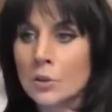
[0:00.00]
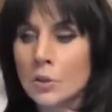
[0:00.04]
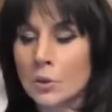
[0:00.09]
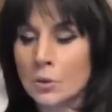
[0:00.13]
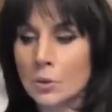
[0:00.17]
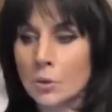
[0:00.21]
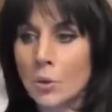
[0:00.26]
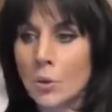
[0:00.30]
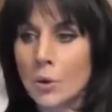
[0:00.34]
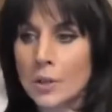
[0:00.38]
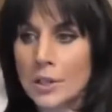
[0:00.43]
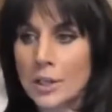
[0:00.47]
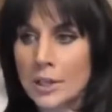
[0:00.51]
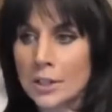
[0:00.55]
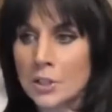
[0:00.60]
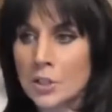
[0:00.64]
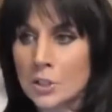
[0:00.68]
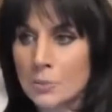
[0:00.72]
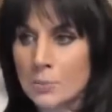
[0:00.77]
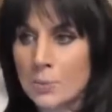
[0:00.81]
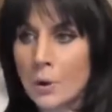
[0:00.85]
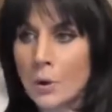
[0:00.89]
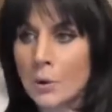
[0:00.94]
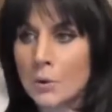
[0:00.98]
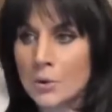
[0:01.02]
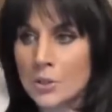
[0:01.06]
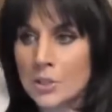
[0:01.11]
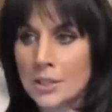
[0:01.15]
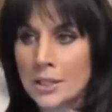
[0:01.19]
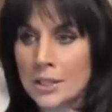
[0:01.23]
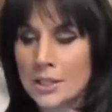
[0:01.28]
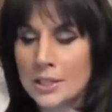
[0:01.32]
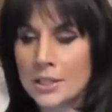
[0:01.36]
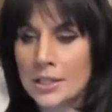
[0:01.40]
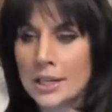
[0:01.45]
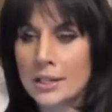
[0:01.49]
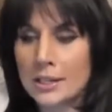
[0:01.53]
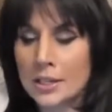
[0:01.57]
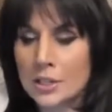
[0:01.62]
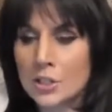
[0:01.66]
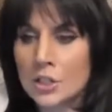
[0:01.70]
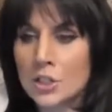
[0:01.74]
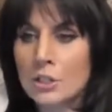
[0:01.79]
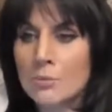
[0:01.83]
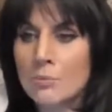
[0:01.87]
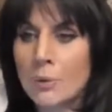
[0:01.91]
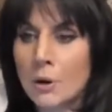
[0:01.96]
The Lord exposed this and
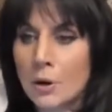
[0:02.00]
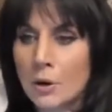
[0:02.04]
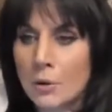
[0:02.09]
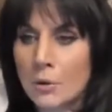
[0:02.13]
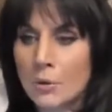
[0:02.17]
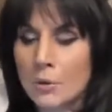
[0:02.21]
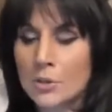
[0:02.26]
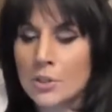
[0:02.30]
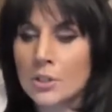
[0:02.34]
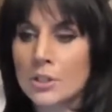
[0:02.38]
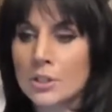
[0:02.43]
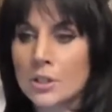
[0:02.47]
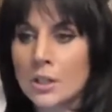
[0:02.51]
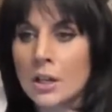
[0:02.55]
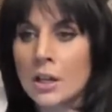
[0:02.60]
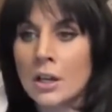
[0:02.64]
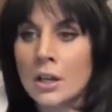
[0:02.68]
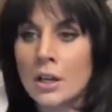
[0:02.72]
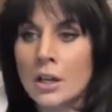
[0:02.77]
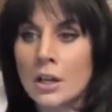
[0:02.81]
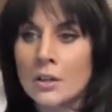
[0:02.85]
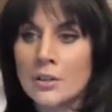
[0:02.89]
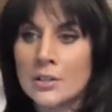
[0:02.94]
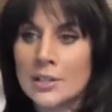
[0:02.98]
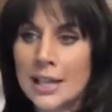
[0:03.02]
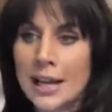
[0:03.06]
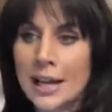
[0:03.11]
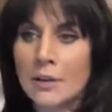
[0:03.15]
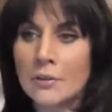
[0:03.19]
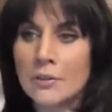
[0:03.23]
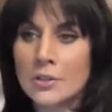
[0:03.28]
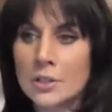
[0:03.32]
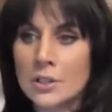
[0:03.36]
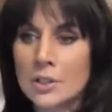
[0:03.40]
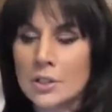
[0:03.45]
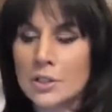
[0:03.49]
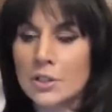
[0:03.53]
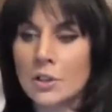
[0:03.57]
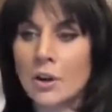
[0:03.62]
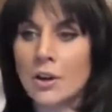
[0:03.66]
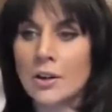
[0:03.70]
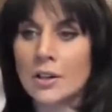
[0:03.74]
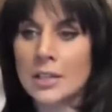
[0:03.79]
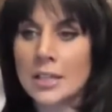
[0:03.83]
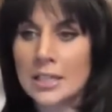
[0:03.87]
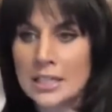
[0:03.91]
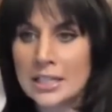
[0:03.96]
expose down to the
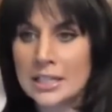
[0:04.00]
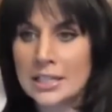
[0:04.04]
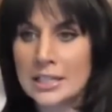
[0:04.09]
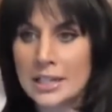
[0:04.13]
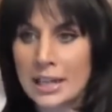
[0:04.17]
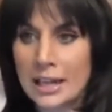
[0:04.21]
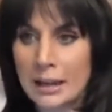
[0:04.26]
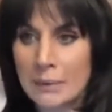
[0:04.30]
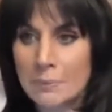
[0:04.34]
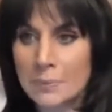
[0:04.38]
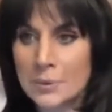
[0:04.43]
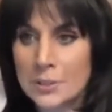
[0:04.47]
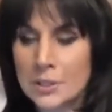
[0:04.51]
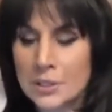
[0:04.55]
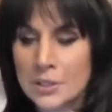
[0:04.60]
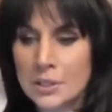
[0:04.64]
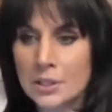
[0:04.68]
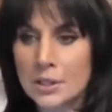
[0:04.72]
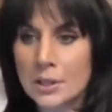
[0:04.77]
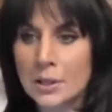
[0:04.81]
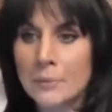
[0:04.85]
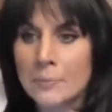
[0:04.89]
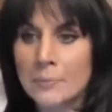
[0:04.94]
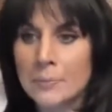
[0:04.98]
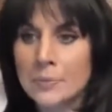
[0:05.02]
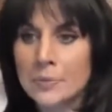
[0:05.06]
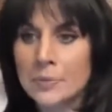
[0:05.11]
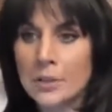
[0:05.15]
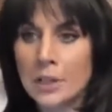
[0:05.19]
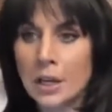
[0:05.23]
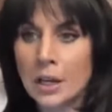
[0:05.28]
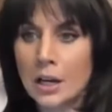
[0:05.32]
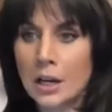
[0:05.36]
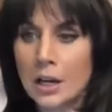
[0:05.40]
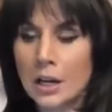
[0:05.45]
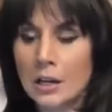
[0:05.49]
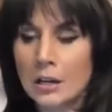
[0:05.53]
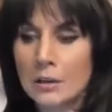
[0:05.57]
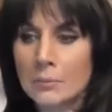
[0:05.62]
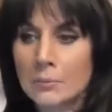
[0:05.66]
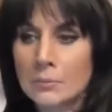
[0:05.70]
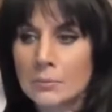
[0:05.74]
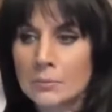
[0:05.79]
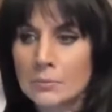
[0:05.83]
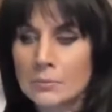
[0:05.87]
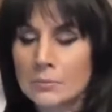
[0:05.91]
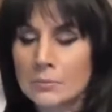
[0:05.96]
darkest depths
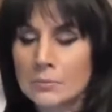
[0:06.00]
um,